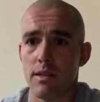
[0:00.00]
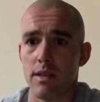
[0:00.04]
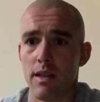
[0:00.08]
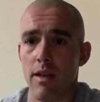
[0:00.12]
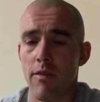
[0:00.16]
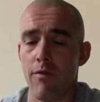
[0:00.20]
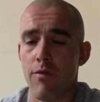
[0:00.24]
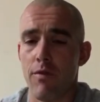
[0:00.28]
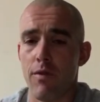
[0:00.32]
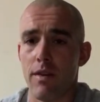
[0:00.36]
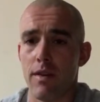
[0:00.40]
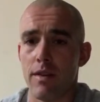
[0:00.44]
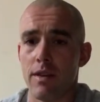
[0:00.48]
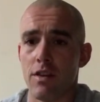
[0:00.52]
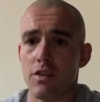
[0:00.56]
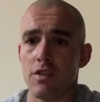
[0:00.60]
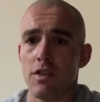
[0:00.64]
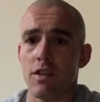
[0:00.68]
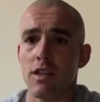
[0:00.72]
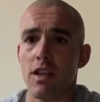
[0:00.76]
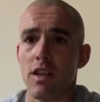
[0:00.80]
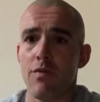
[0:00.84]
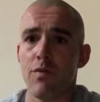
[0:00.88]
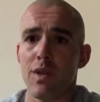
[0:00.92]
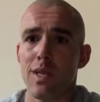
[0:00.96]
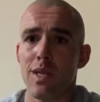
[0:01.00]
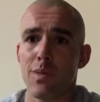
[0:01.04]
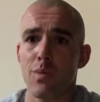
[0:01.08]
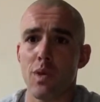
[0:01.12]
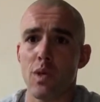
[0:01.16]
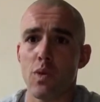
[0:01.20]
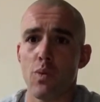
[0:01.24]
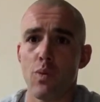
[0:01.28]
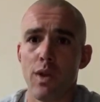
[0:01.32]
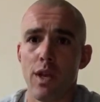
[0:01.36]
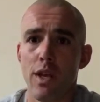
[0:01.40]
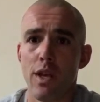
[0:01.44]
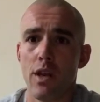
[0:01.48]
if there's a difference
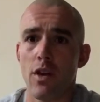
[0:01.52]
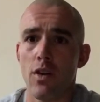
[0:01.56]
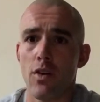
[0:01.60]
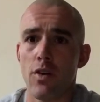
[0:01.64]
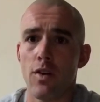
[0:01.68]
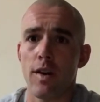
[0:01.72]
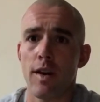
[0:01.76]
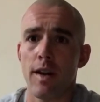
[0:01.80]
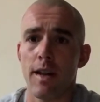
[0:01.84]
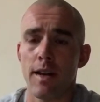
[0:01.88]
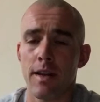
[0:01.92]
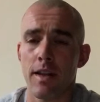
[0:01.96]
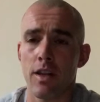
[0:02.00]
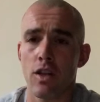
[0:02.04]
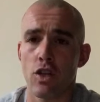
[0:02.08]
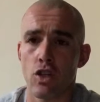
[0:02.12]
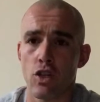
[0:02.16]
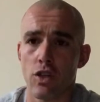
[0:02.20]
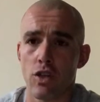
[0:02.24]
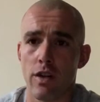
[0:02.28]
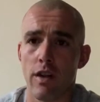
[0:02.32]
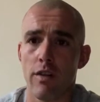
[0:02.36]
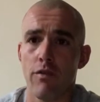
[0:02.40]
between hurt and injured.